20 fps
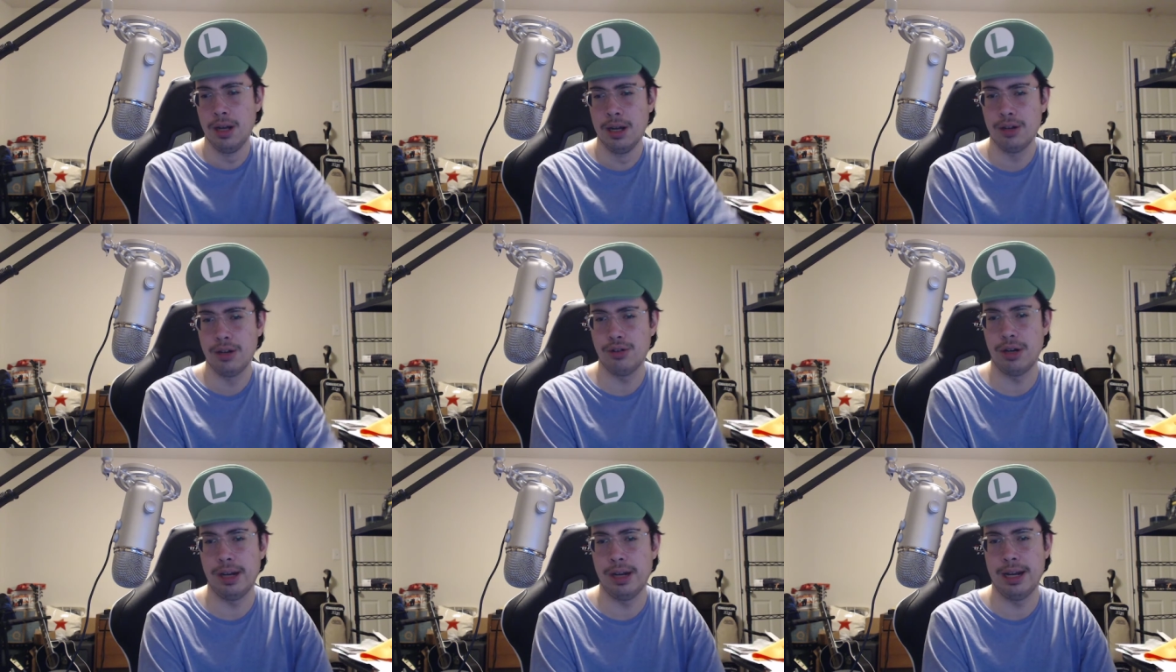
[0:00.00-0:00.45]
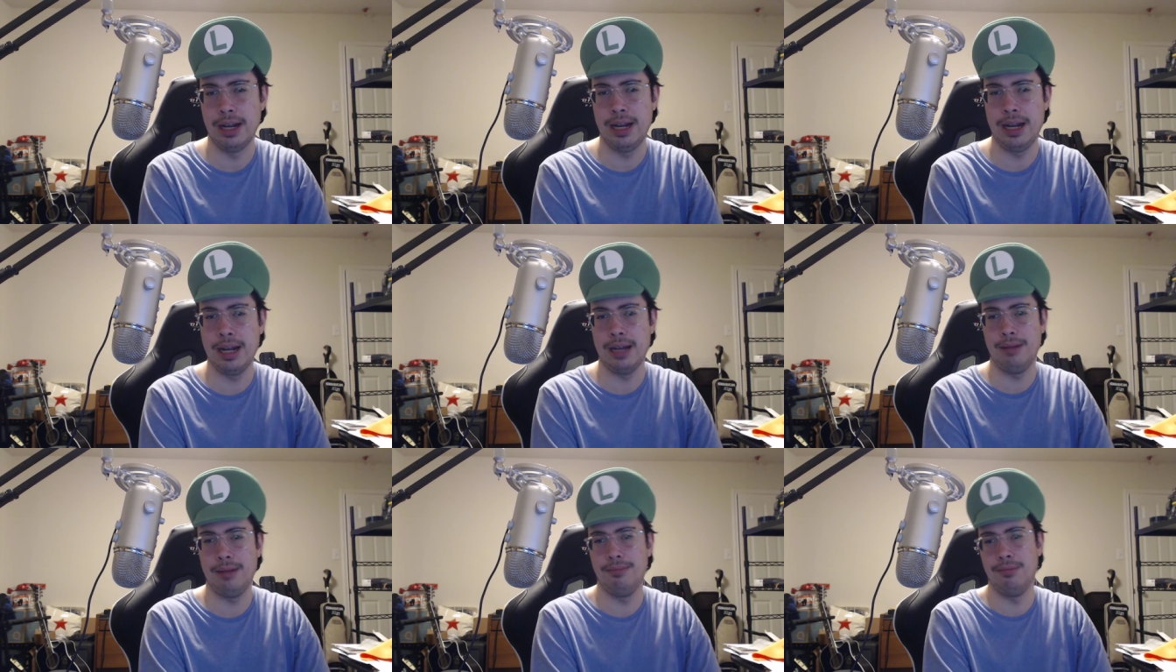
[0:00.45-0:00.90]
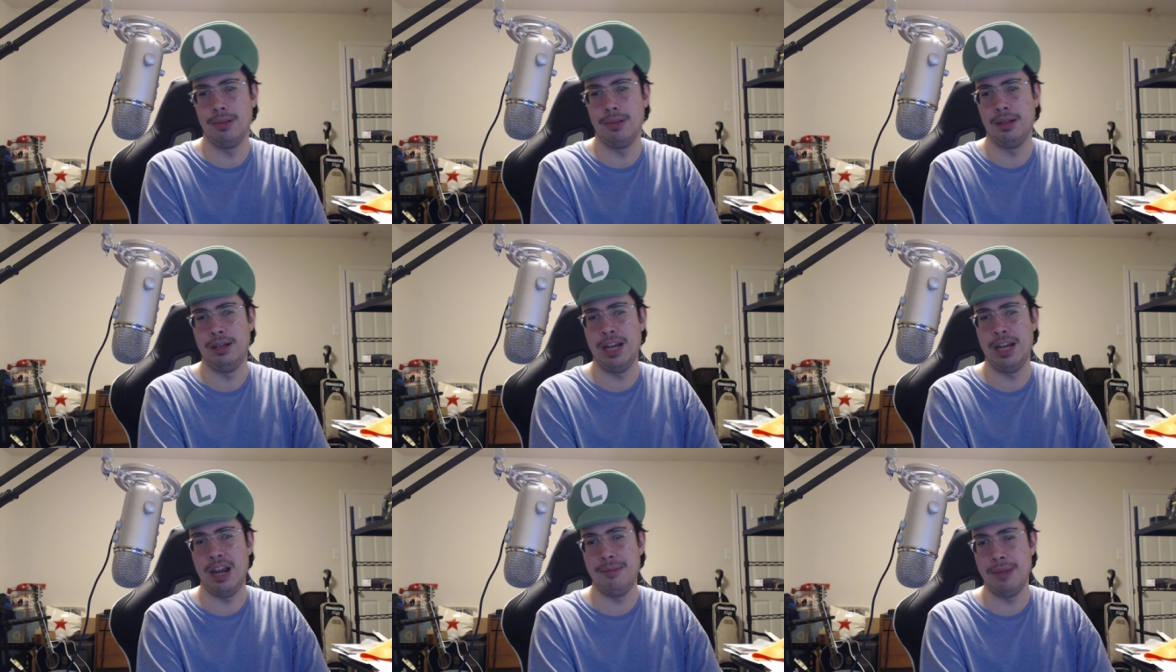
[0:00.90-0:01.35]
trying to get the
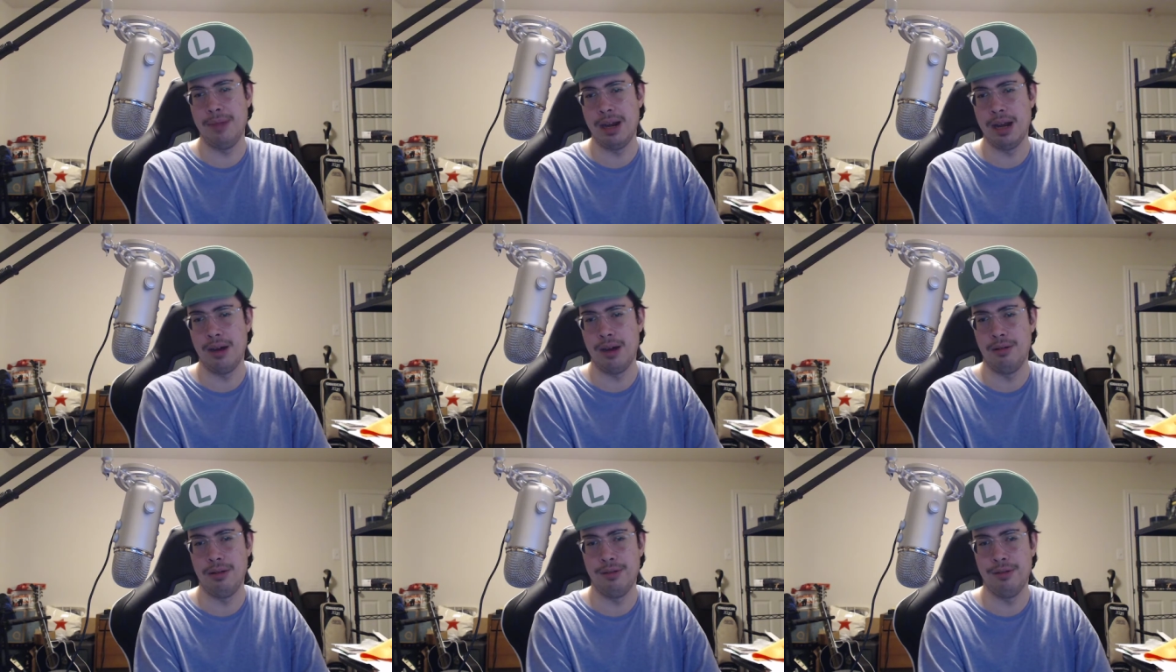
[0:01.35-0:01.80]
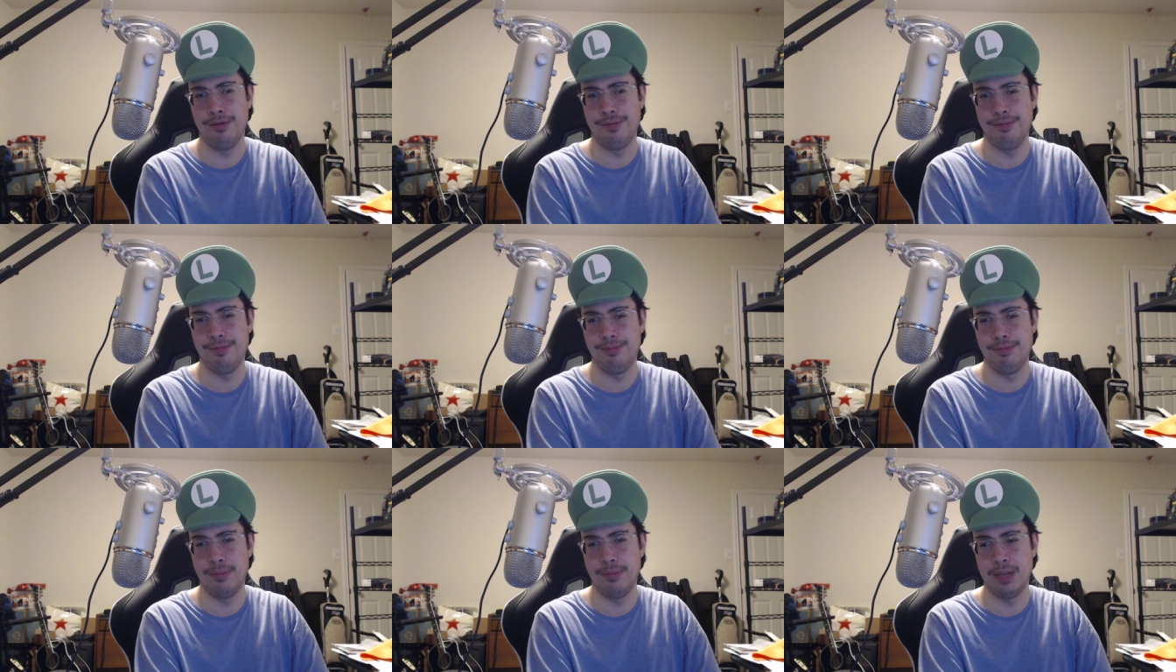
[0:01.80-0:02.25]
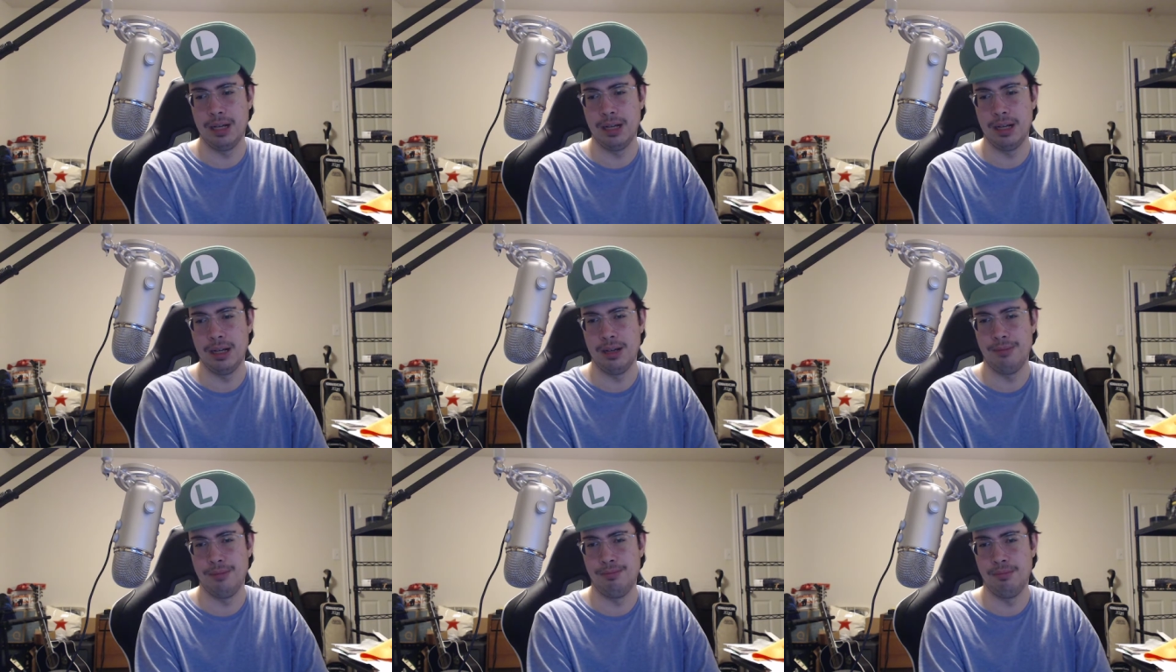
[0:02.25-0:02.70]
demon out of
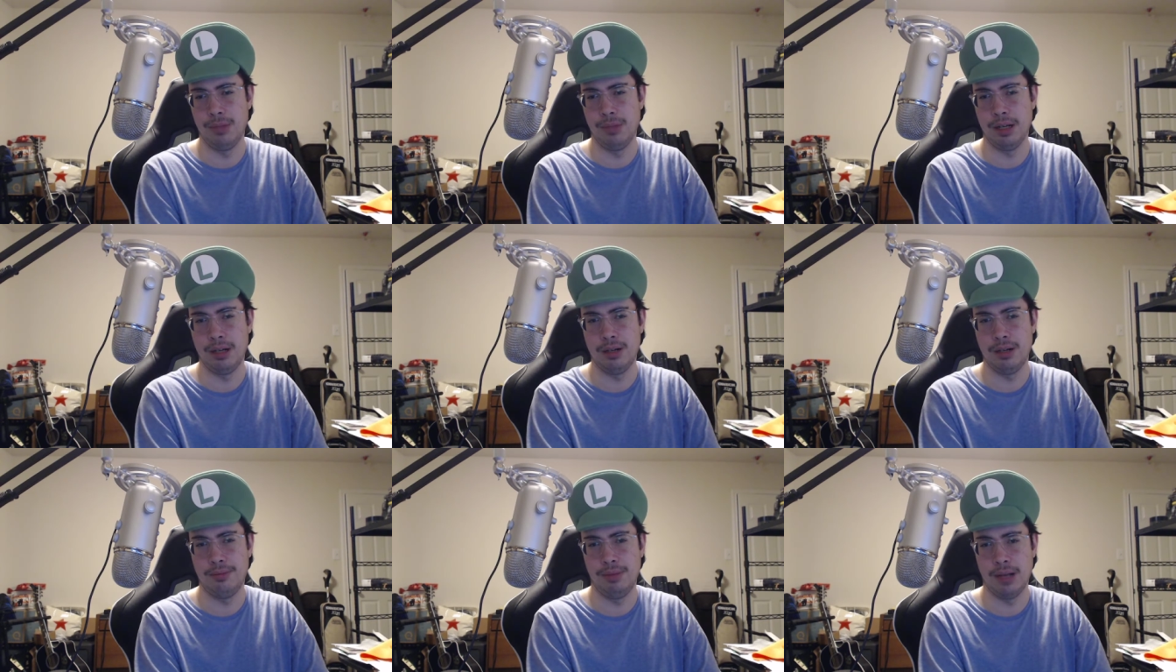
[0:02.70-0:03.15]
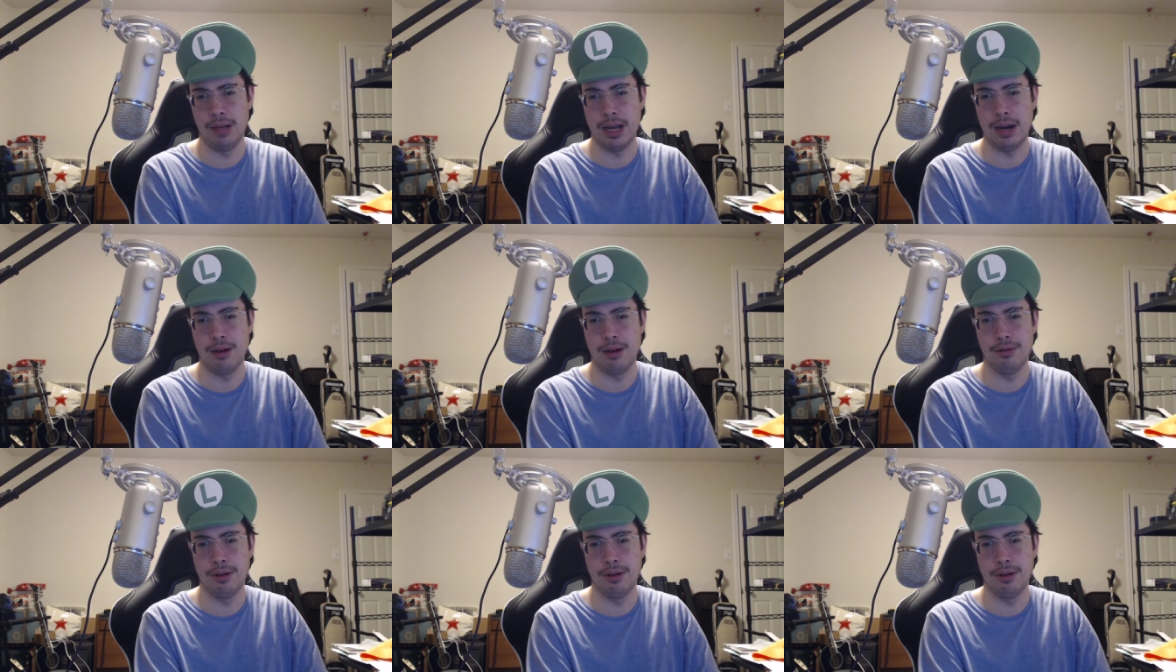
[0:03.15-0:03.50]
uh, Linda Blair.